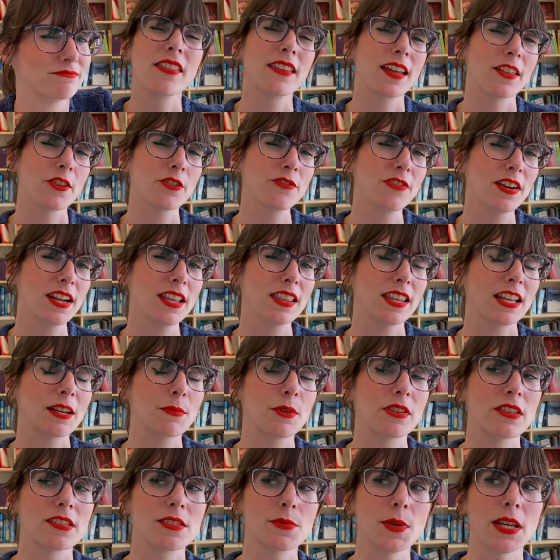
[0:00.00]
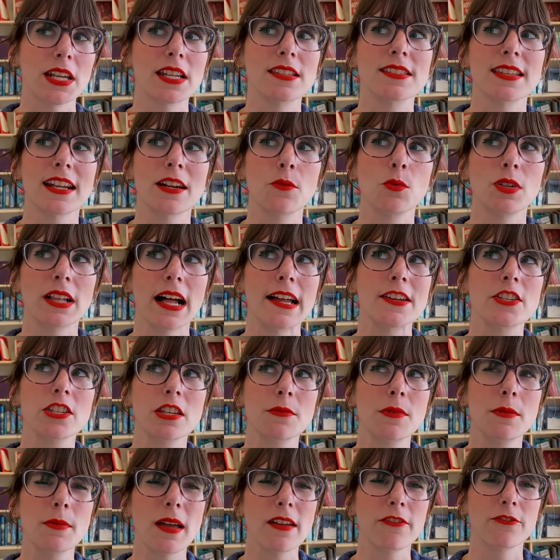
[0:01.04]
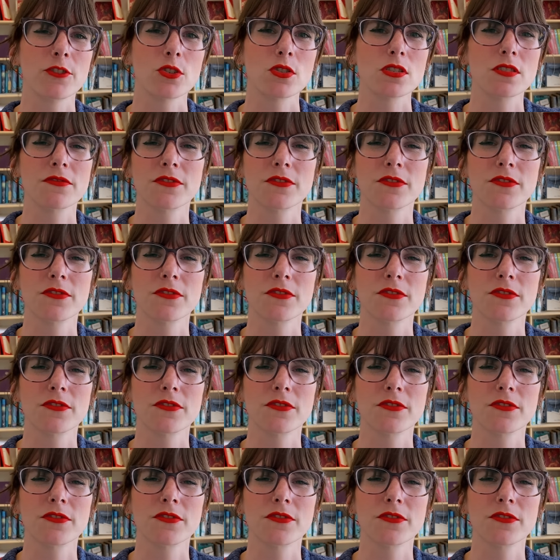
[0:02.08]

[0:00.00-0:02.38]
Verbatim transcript: The other funny thing about this one is that it will actually be my first